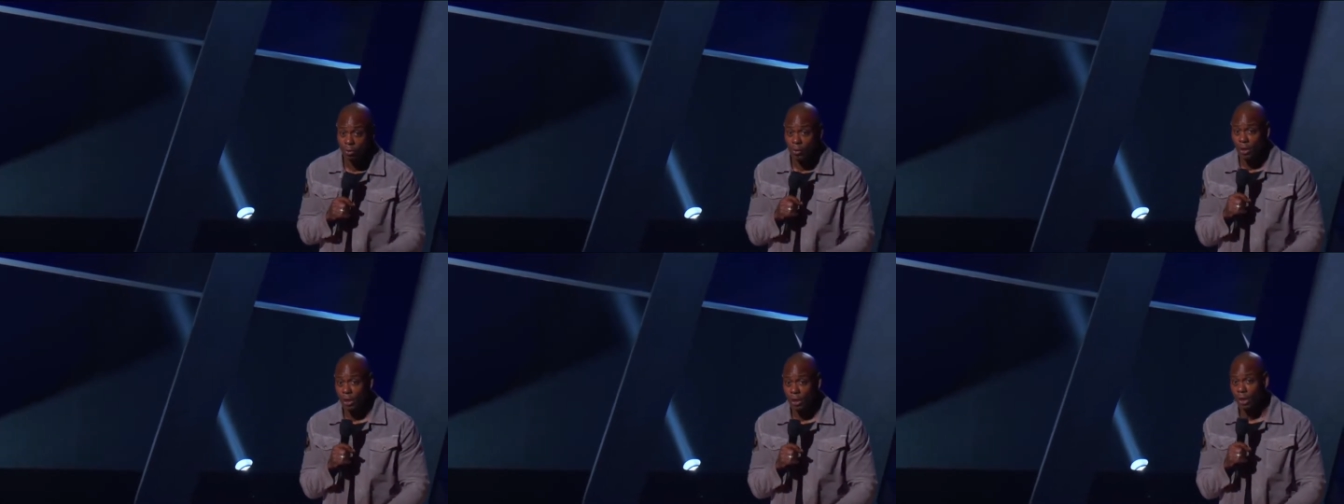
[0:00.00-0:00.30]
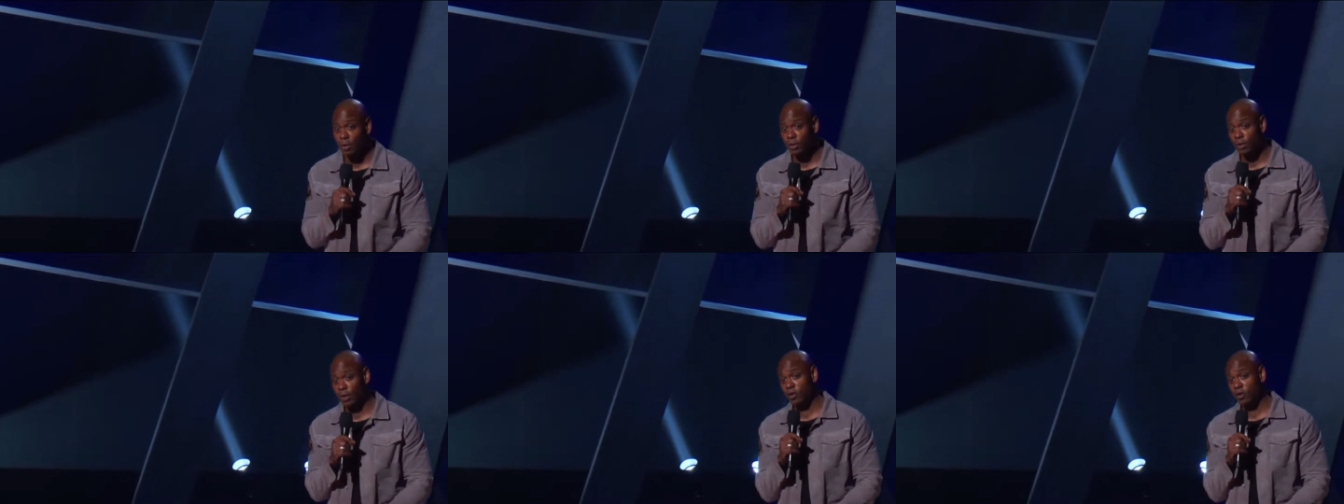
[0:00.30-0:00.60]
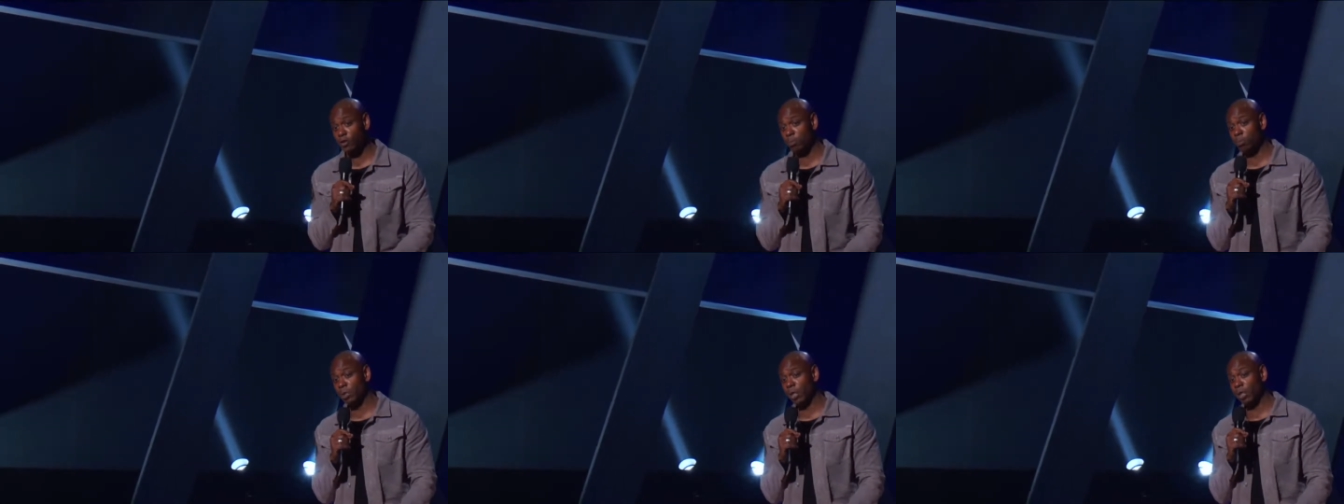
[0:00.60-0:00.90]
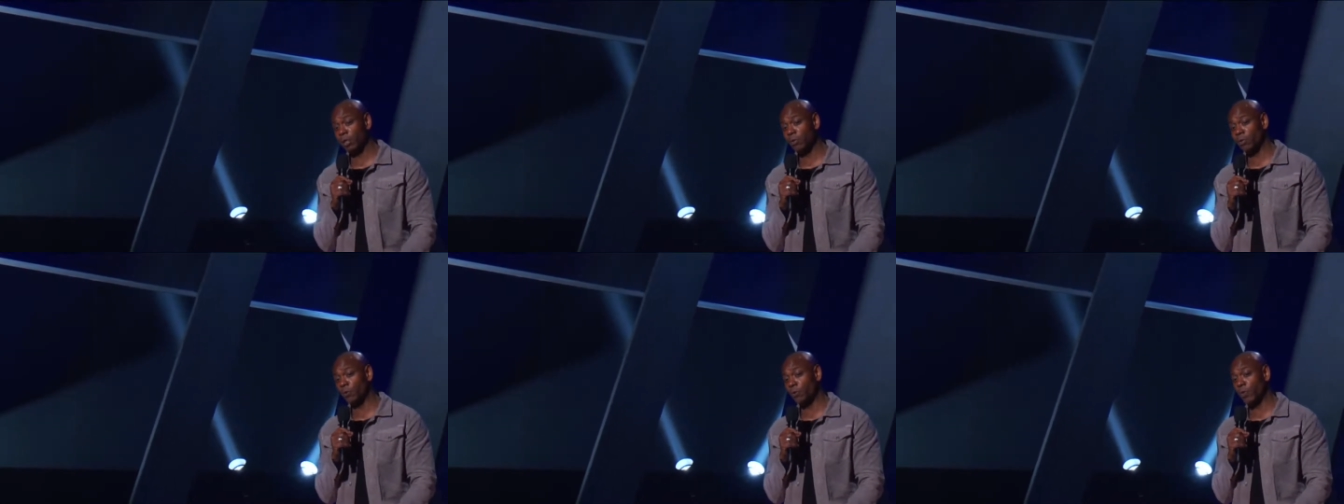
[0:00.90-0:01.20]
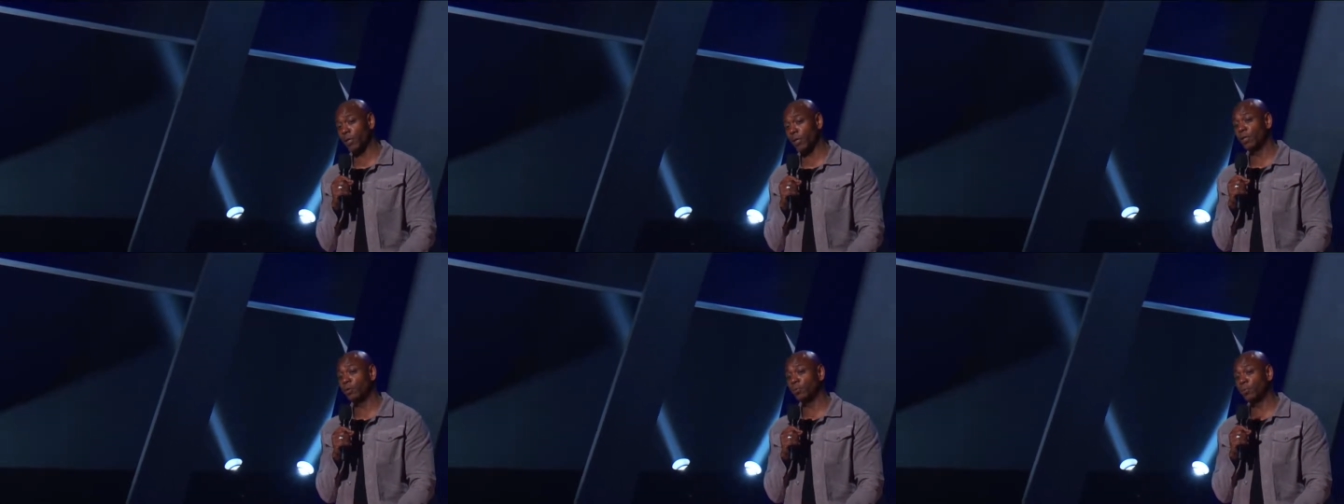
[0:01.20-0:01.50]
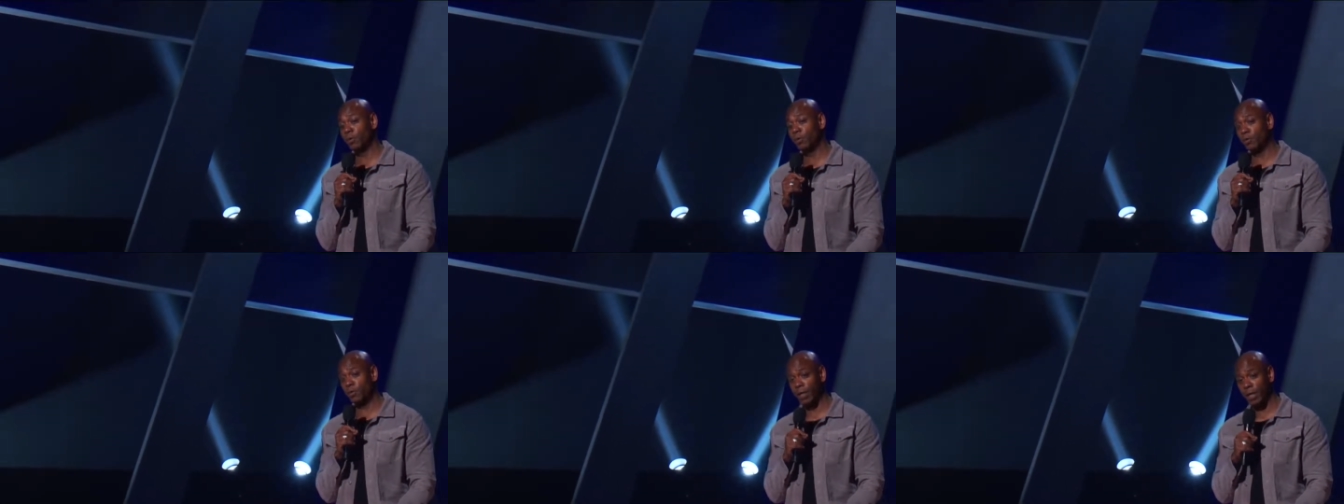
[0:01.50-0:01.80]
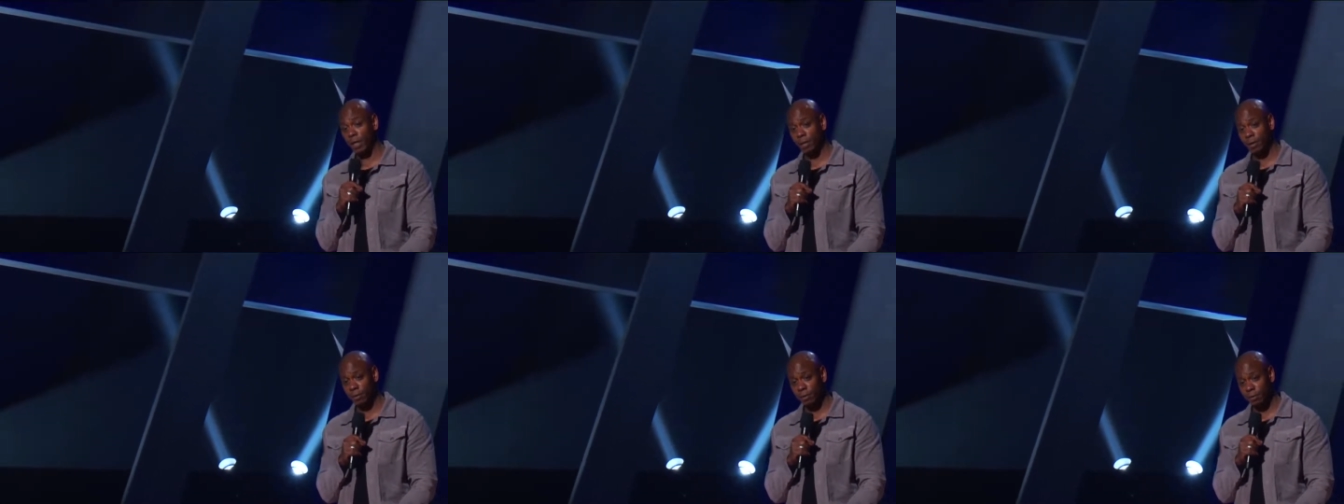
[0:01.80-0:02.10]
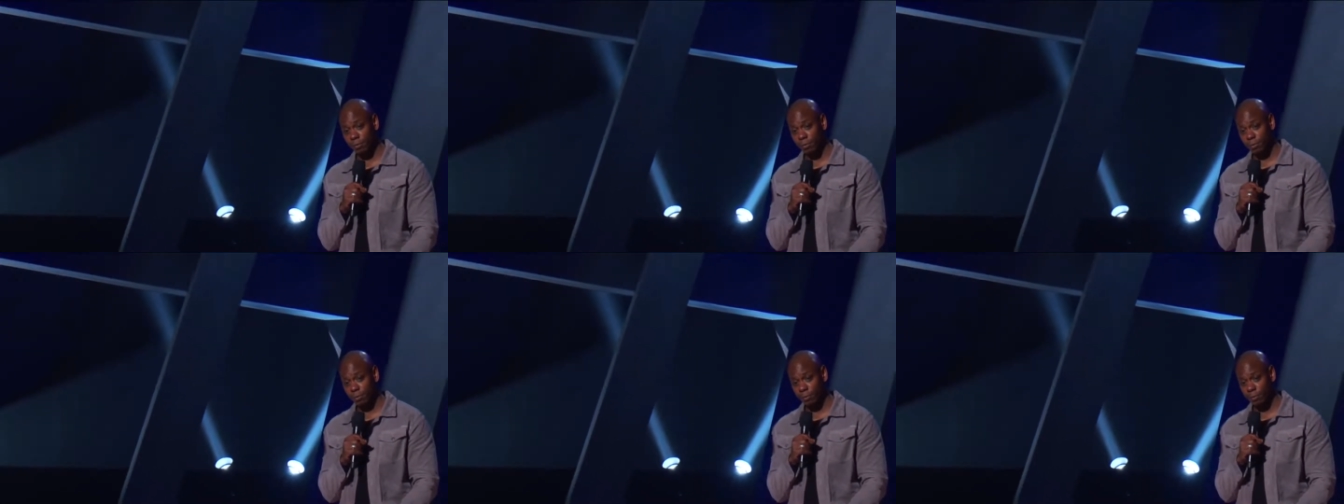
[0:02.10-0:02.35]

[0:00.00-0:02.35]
that he had just made a fatal mistake.